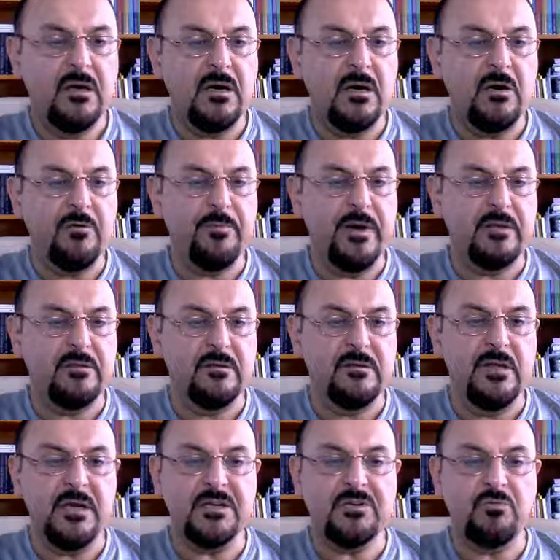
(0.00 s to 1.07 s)
How about the
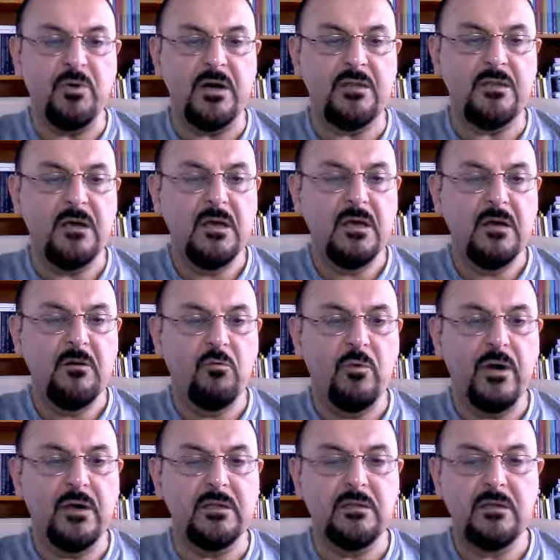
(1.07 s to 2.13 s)
next one?
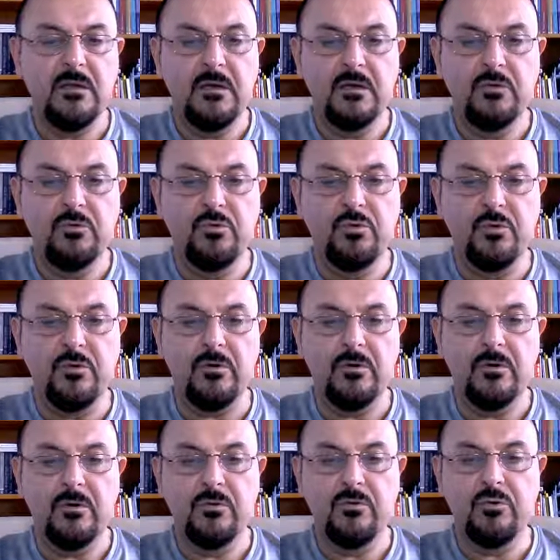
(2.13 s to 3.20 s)
1 2
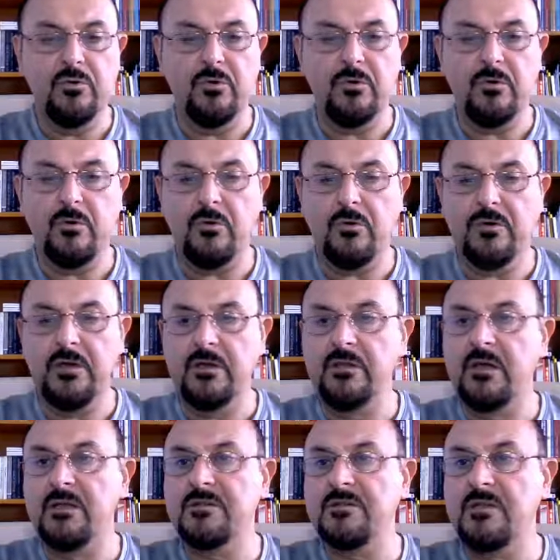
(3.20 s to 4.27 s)
2. Okay,
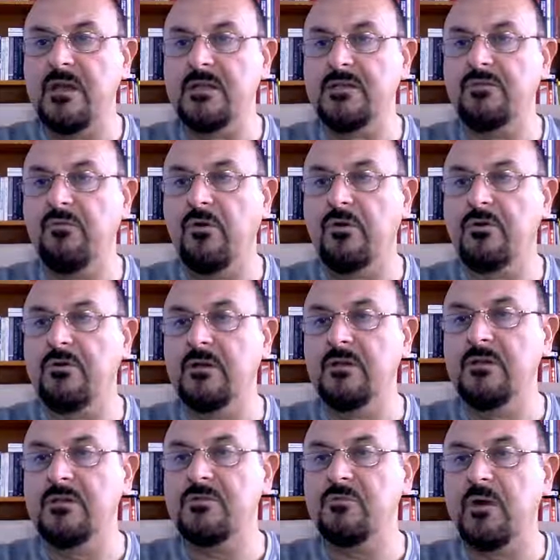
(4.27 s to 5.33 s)
that stands for
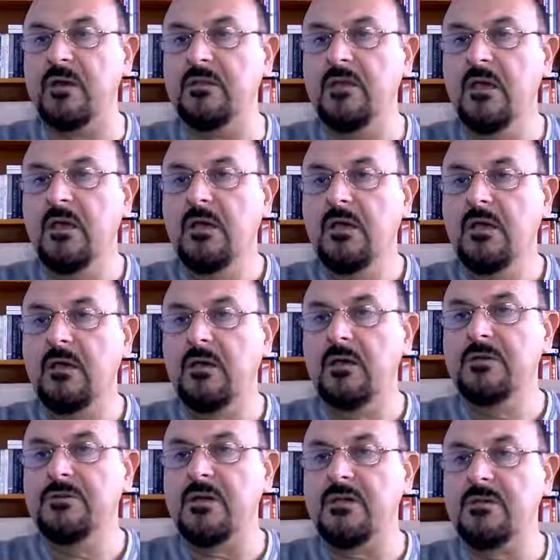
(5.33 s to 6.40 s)
this one.
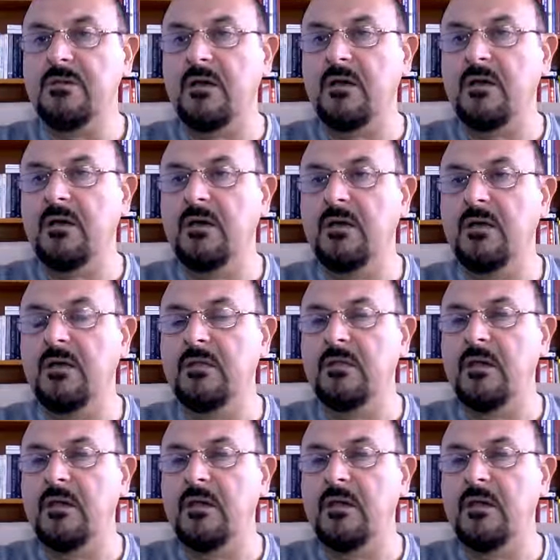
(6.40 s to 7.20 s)
Just to